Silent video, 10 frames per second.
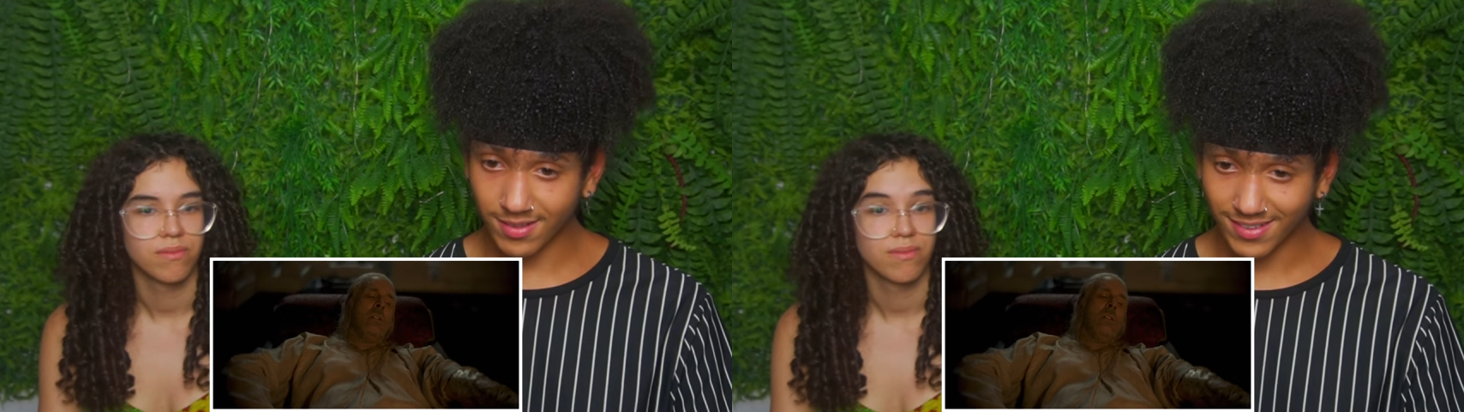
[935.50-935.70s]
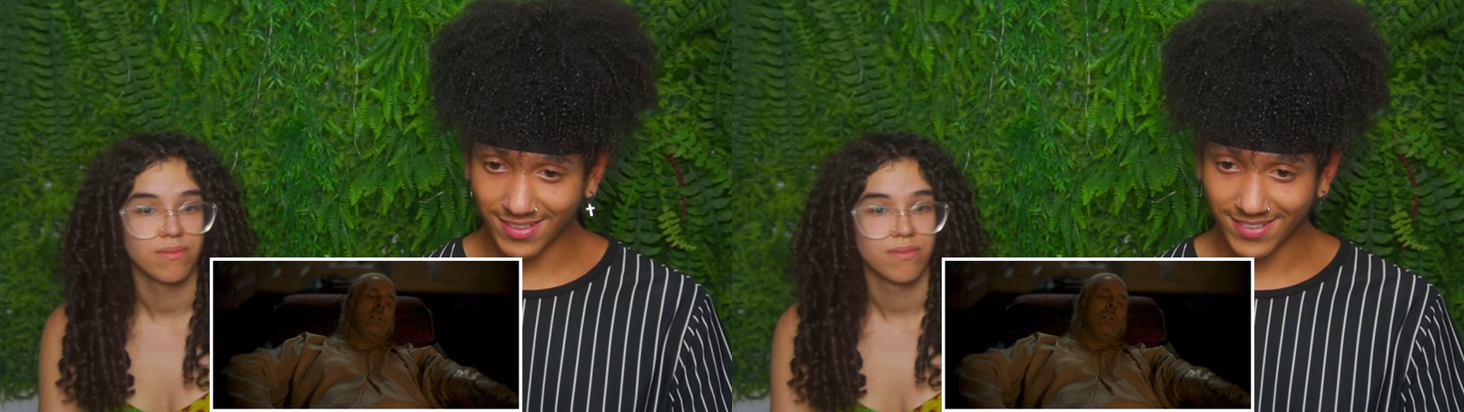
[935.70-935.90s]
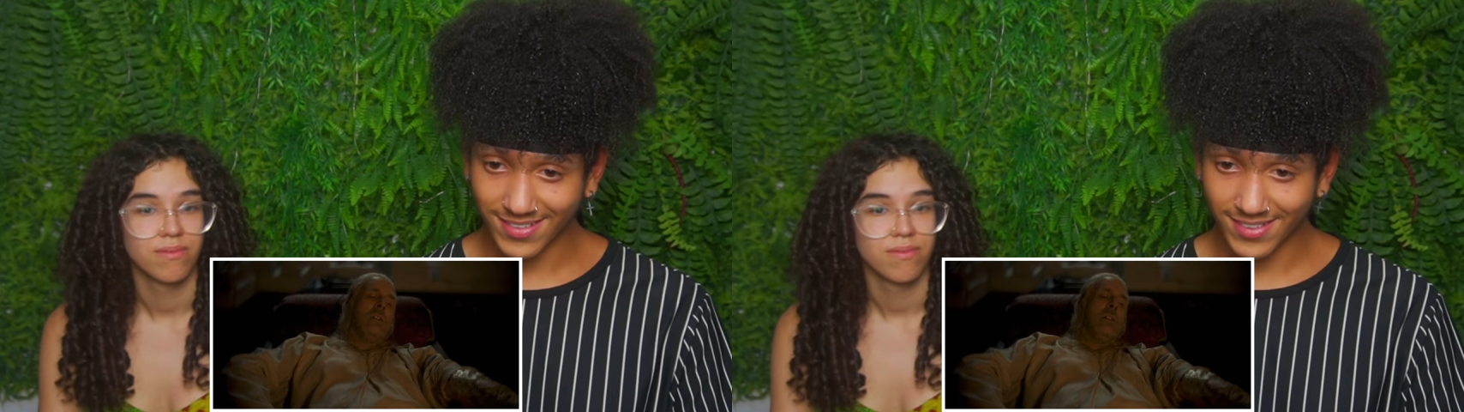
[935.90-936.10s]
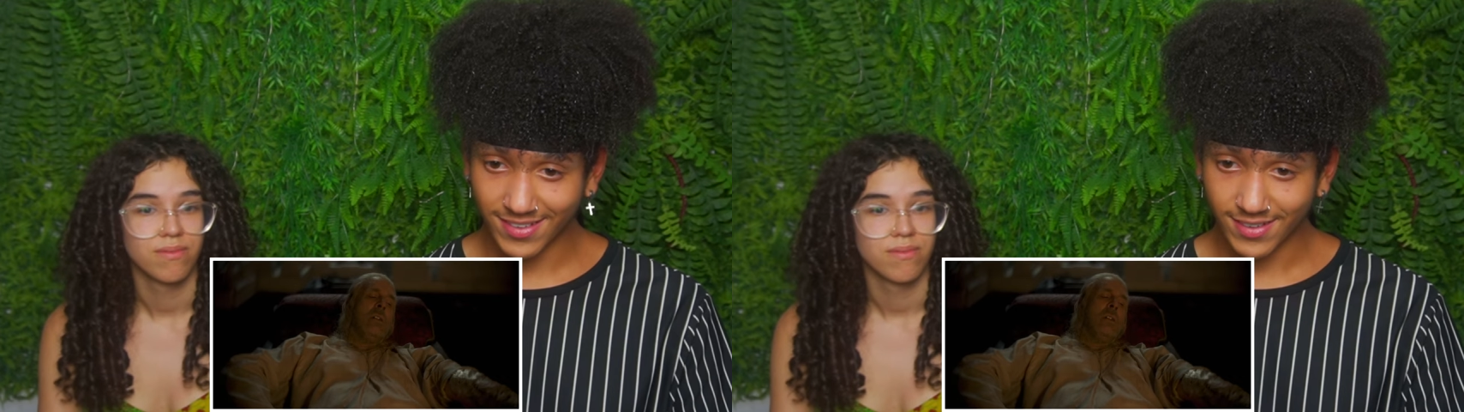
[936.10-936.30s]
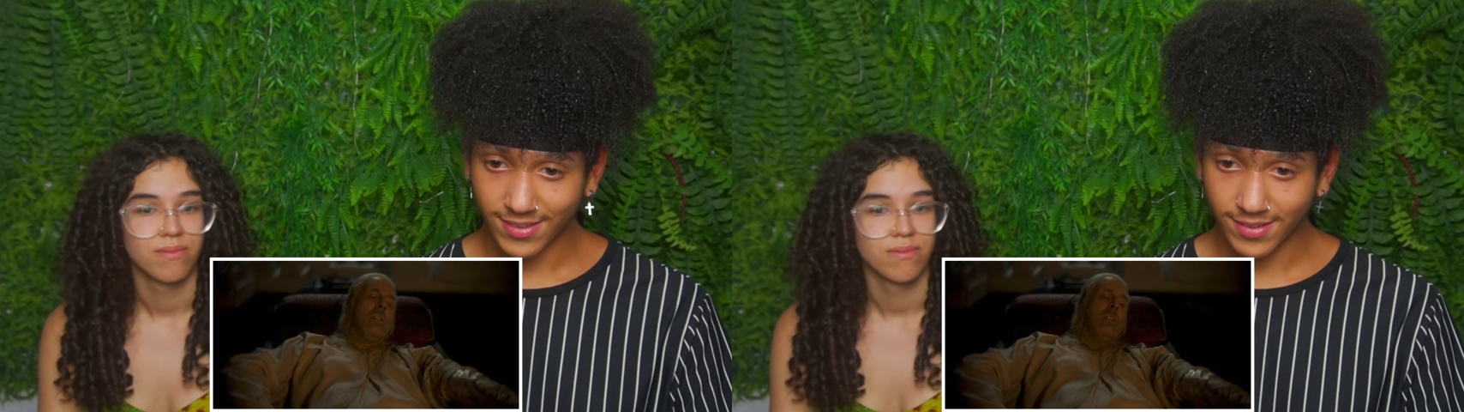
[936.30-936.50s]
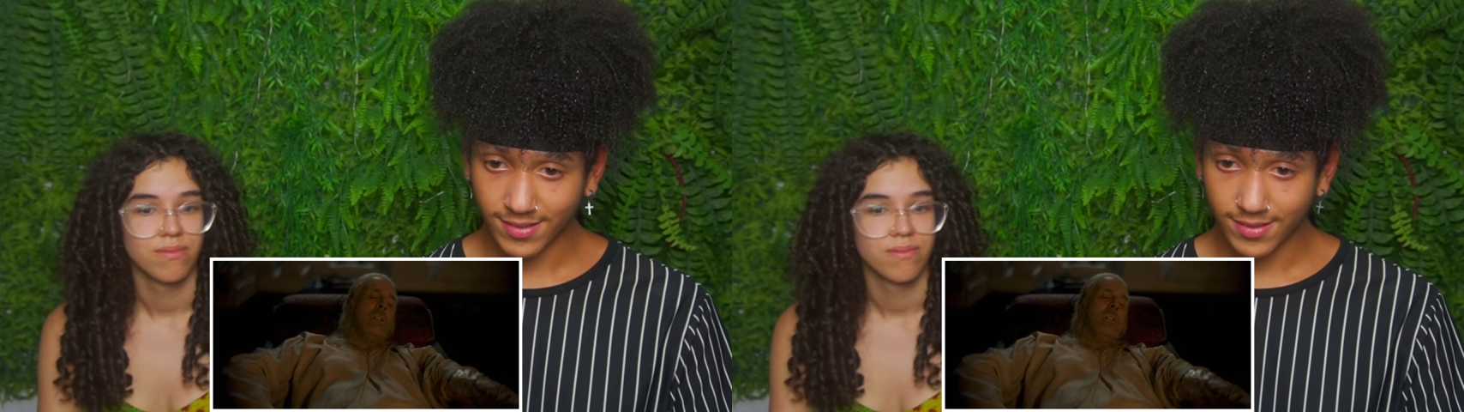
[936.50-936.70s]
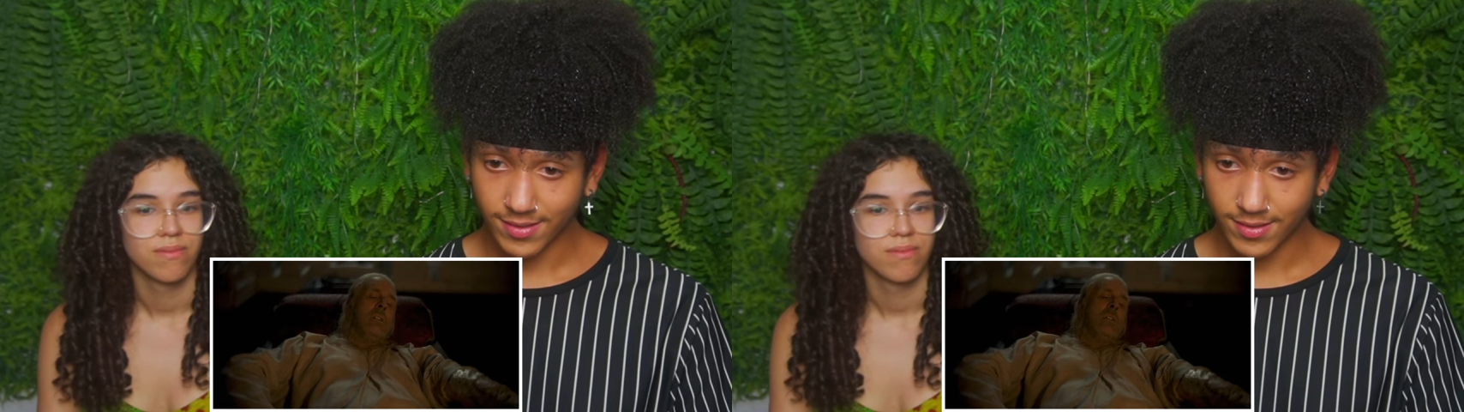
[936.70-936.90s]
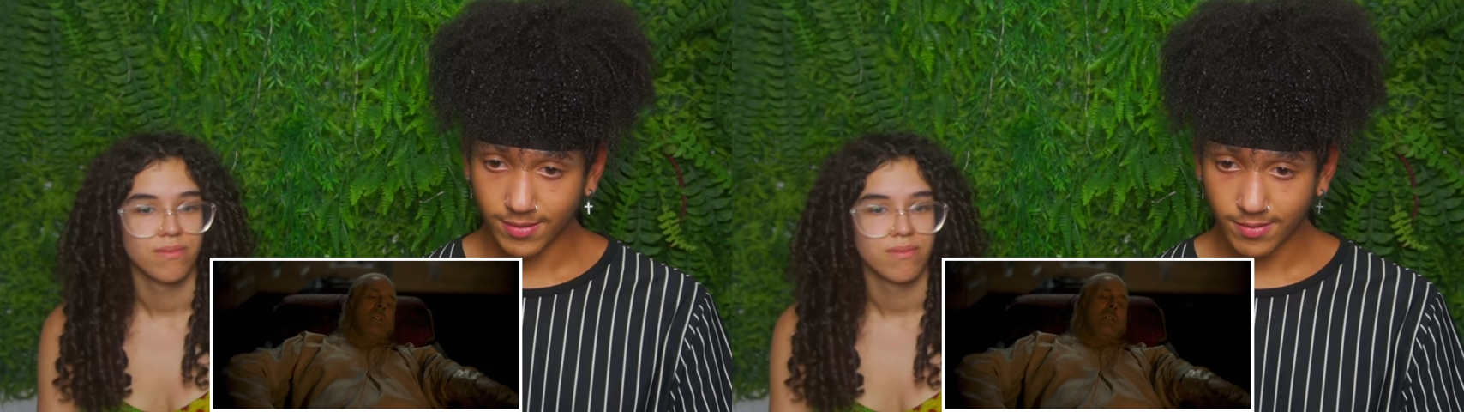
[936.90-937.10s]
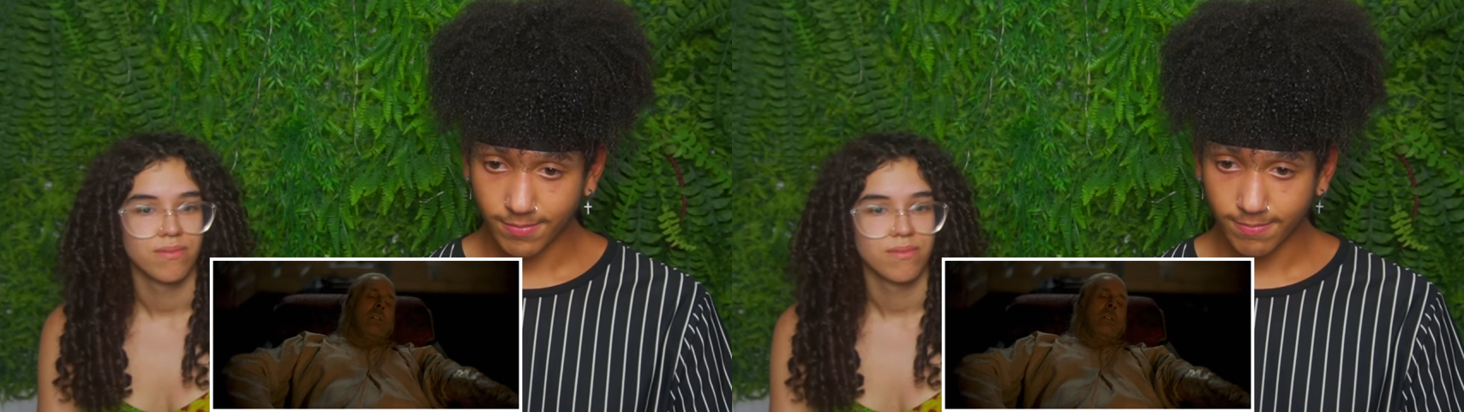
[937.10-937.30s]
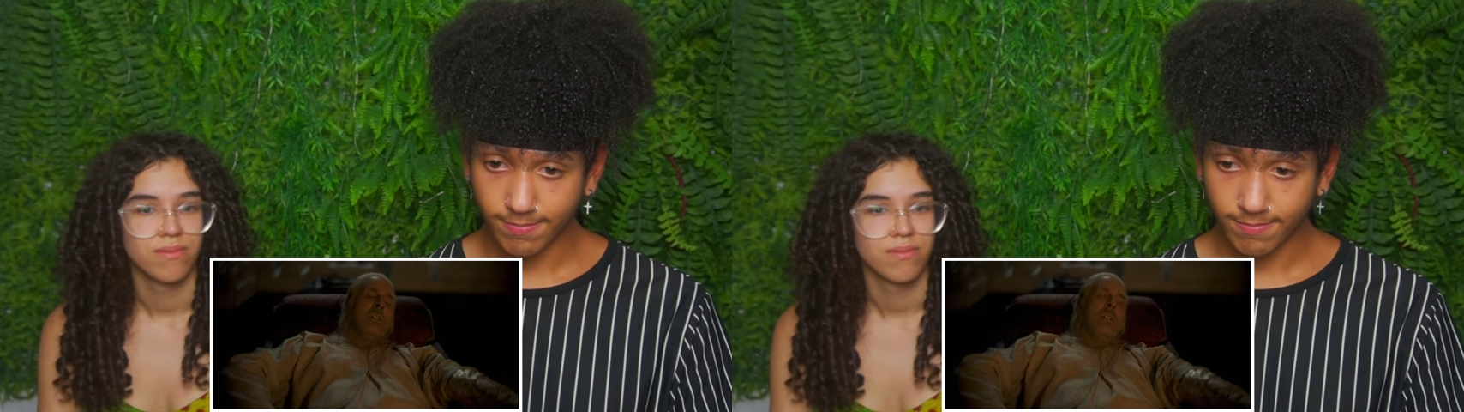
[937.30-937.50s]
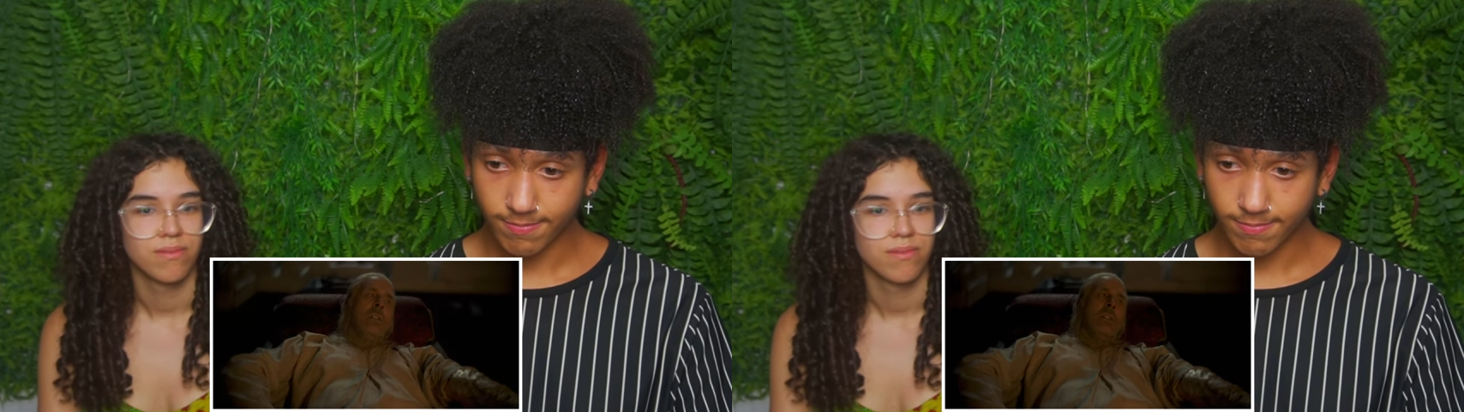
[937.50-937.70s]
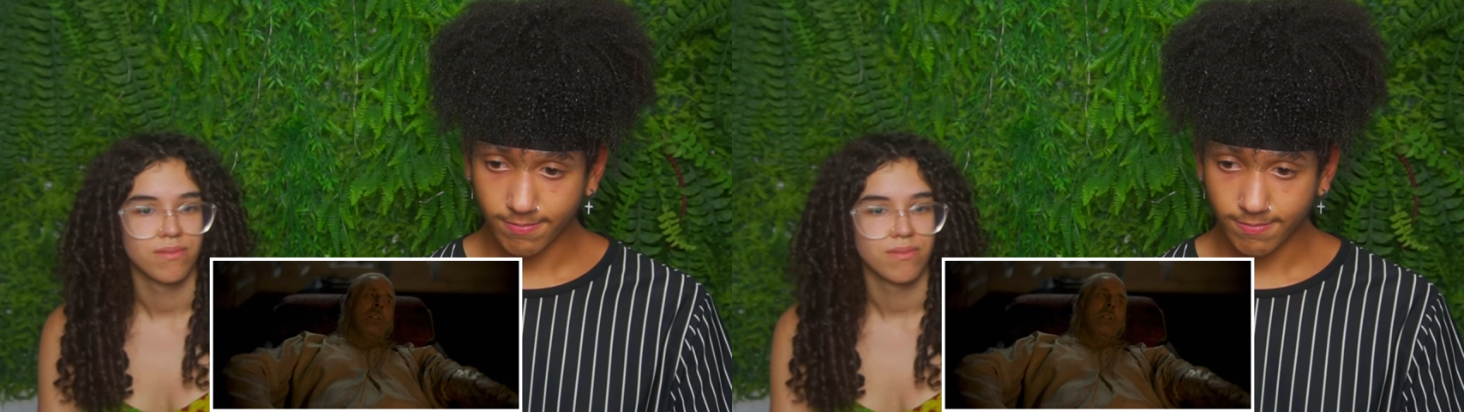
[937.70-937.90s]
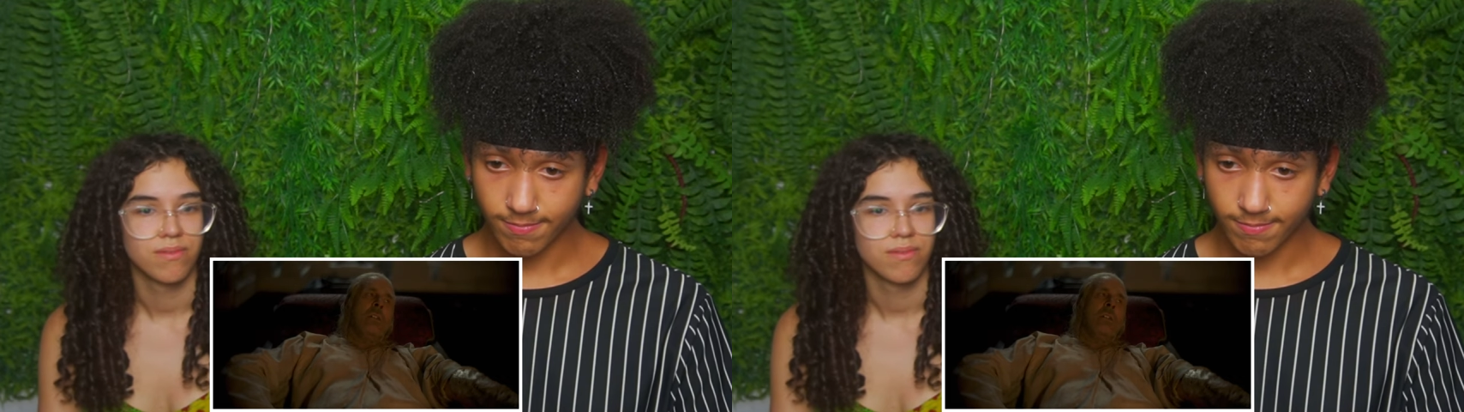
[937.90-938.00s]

No one is speaking in this clip.